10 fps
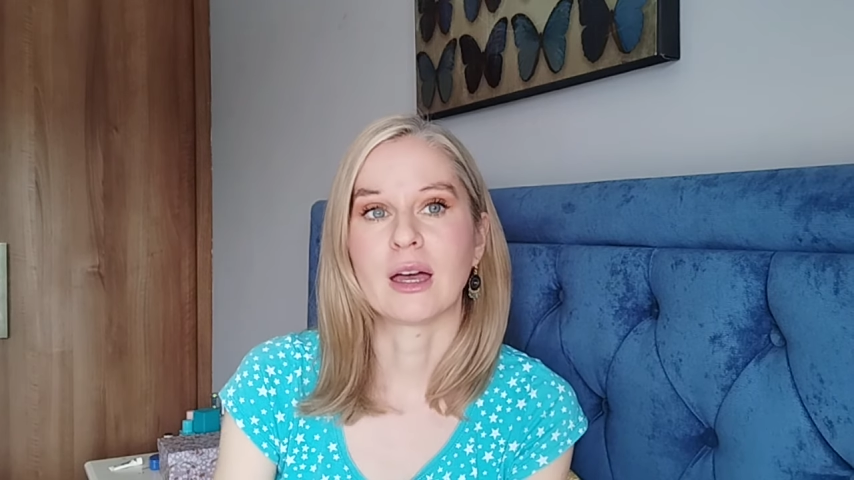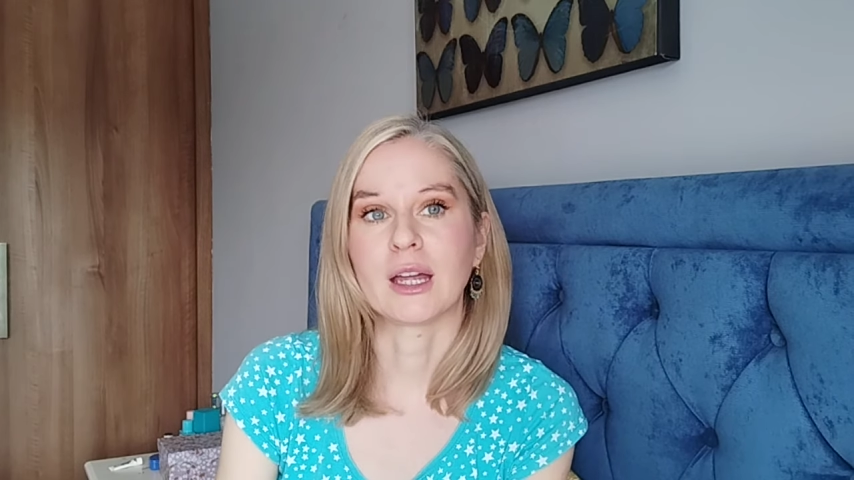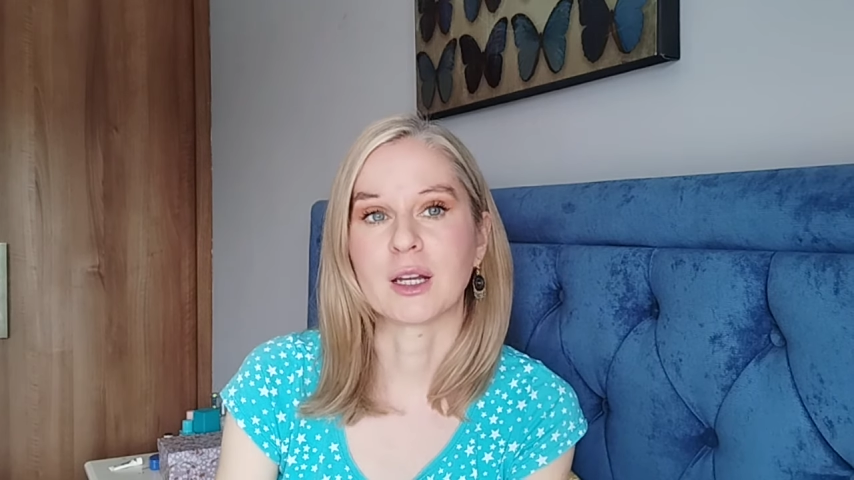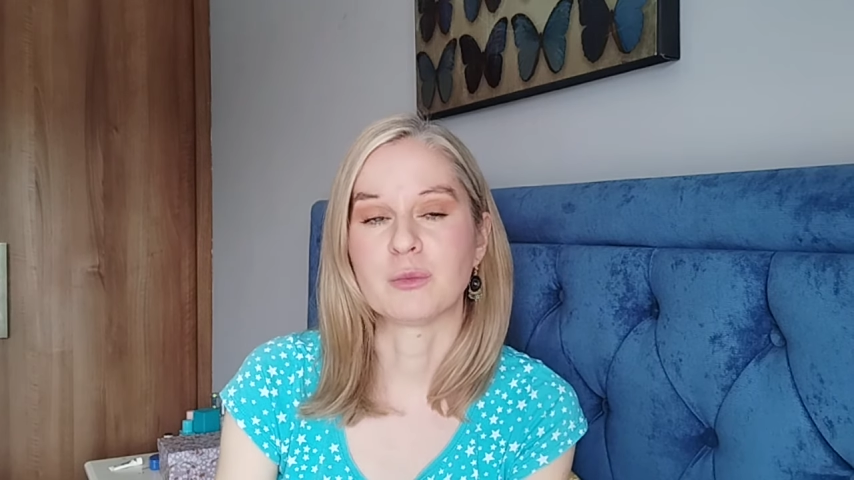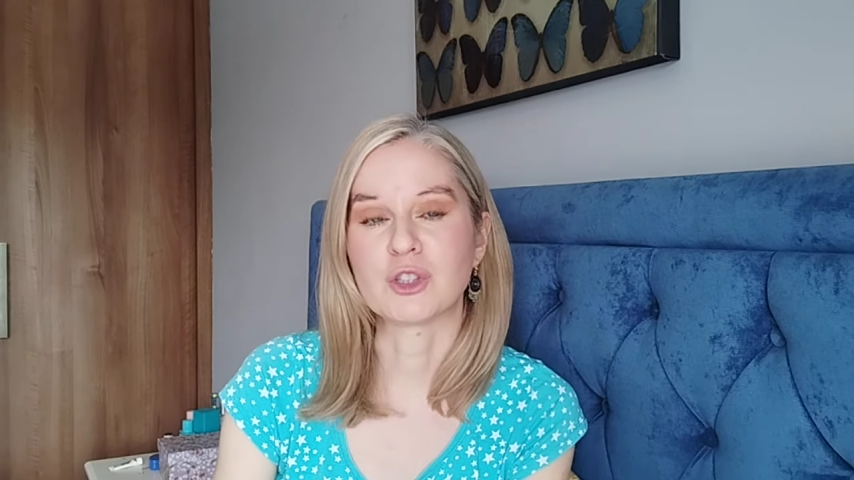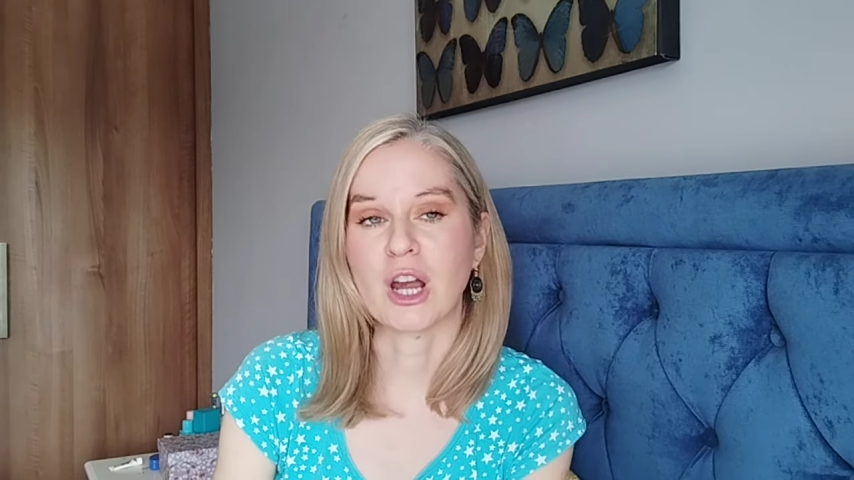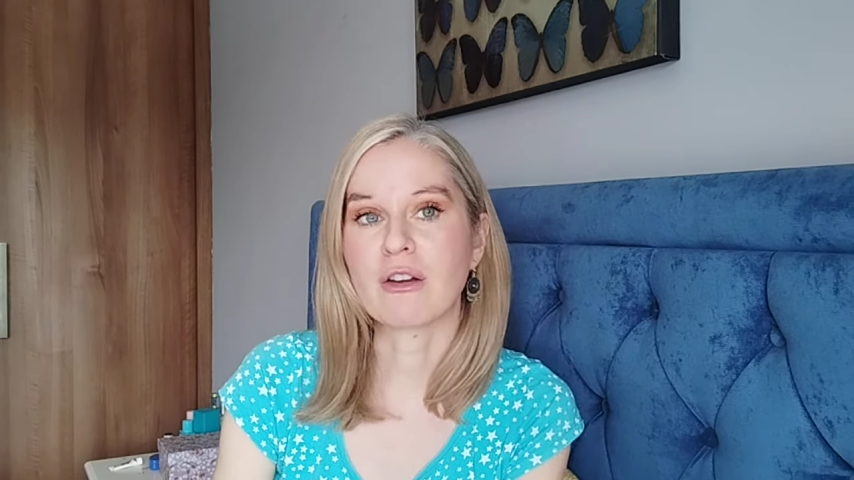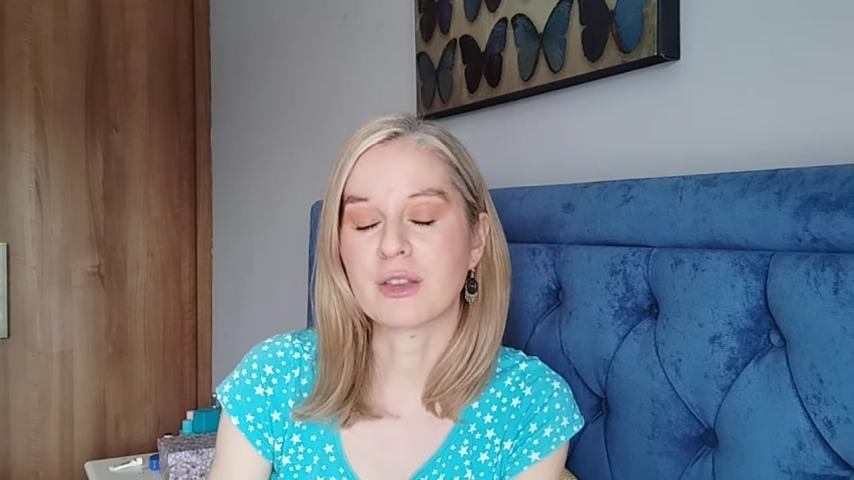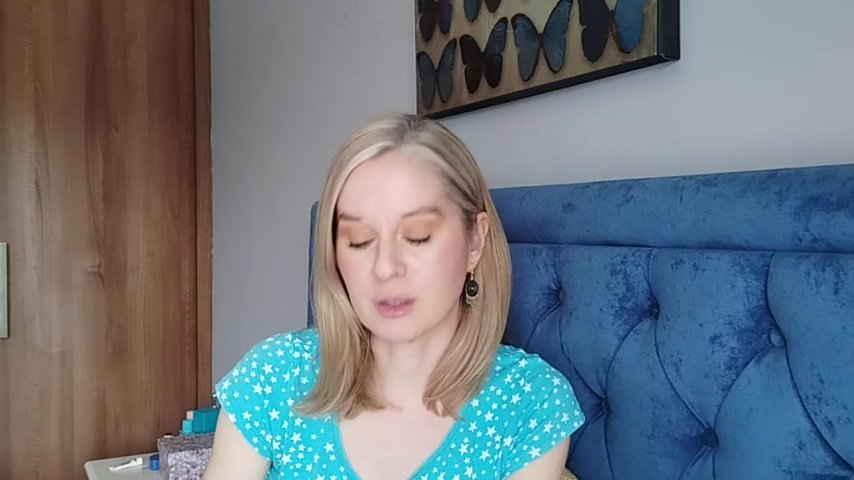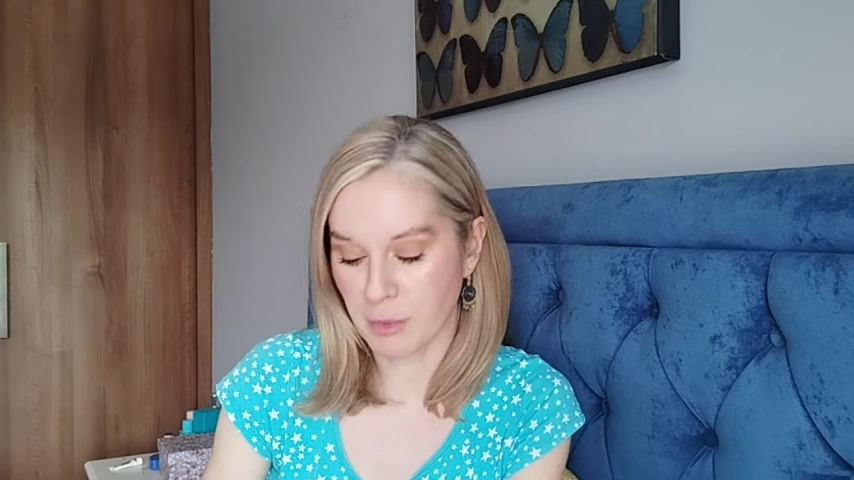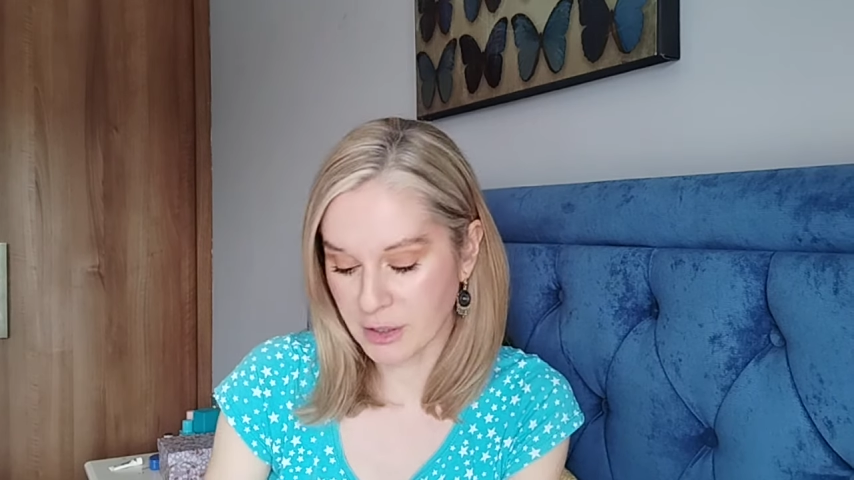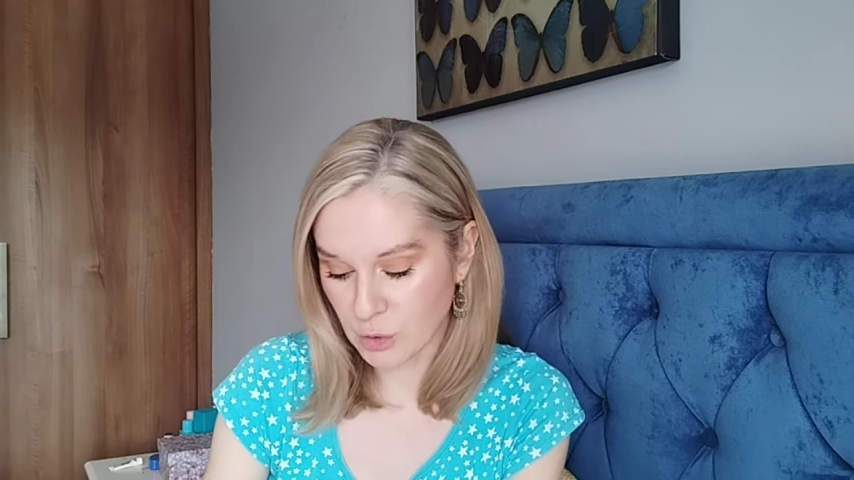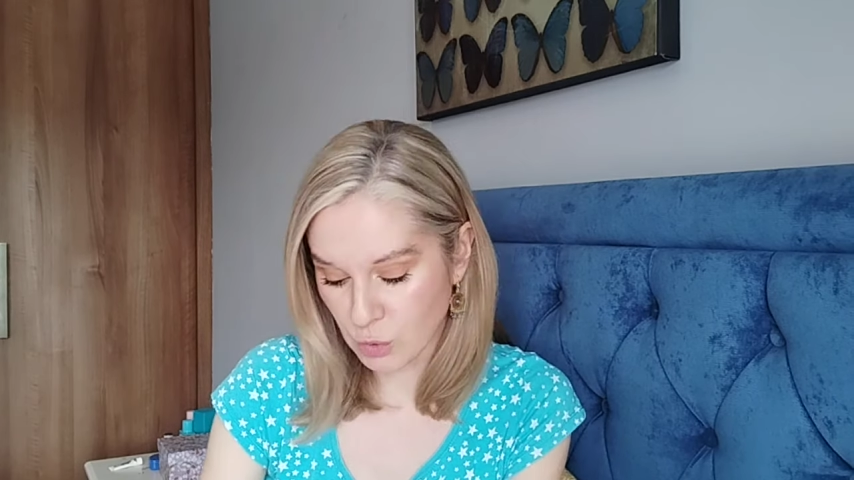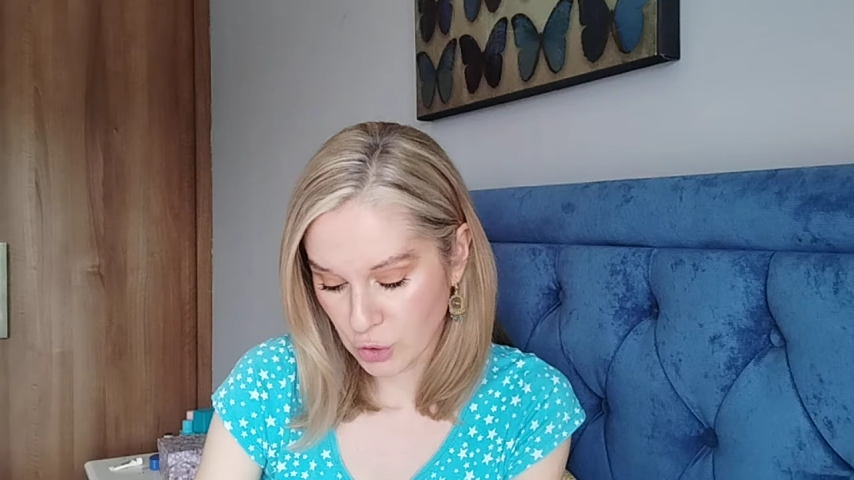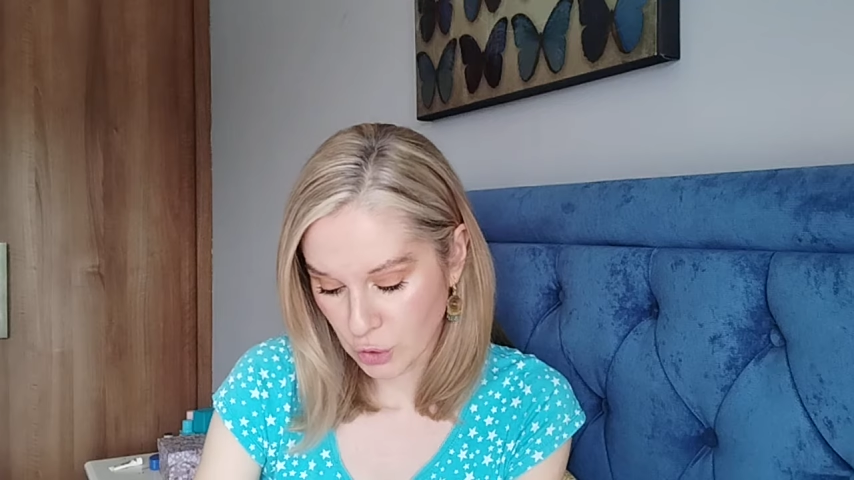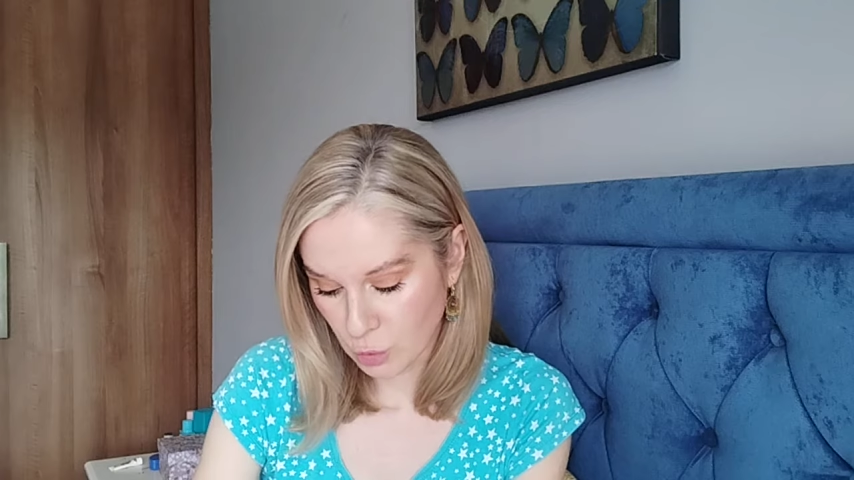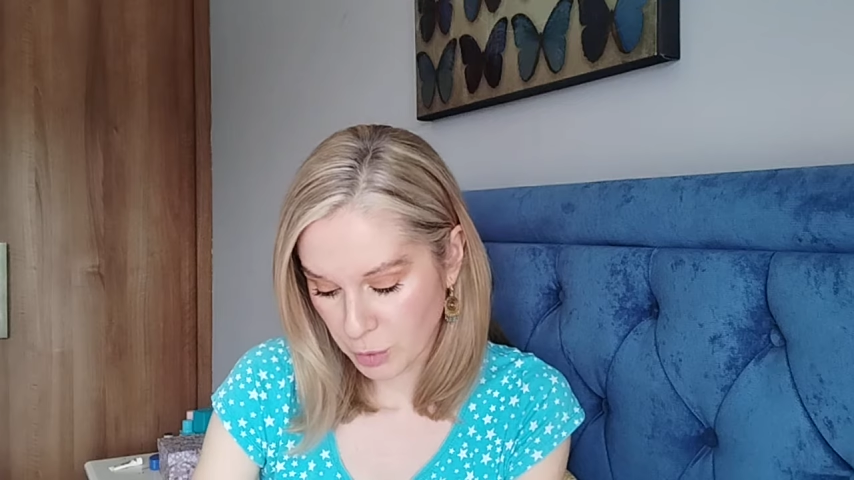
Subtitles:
And I'm sharing this message with you